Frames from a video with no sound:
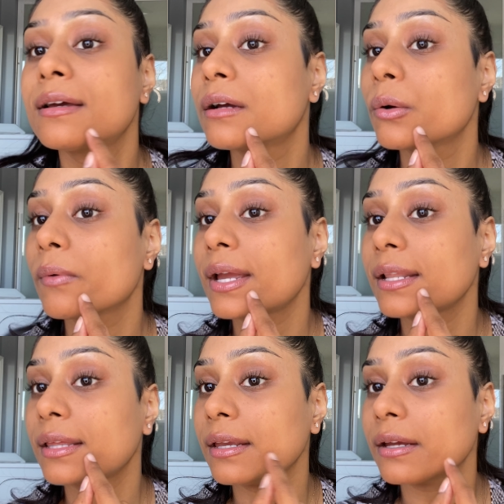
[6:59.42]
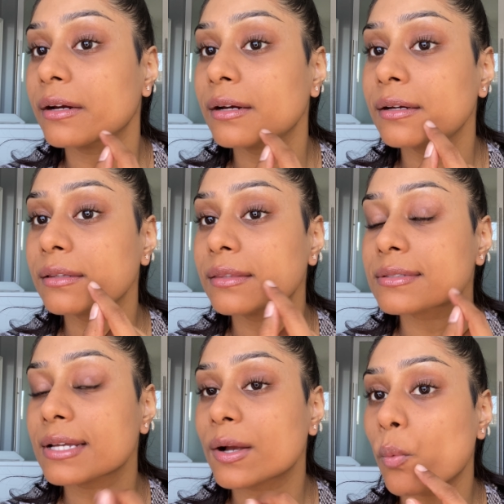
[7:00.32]
right here, this
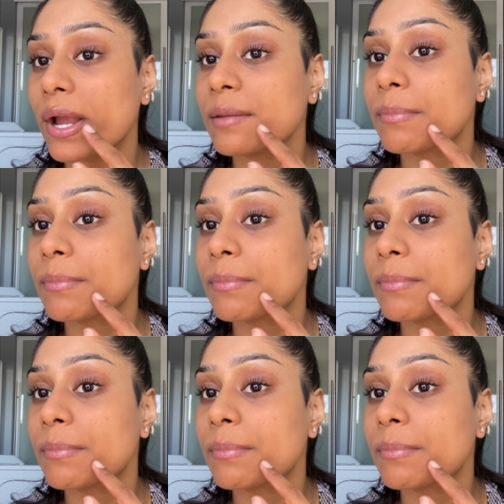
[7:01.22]
like white